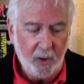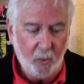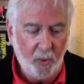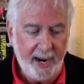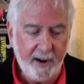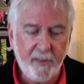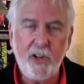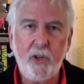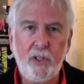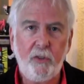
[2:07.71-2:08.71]
whatever
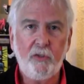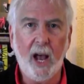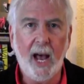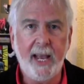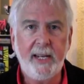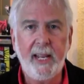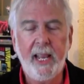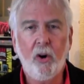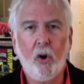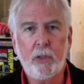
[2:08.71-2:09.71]
you decide,
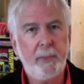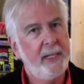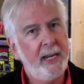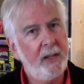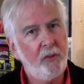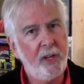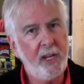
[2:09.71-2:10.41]
it all begins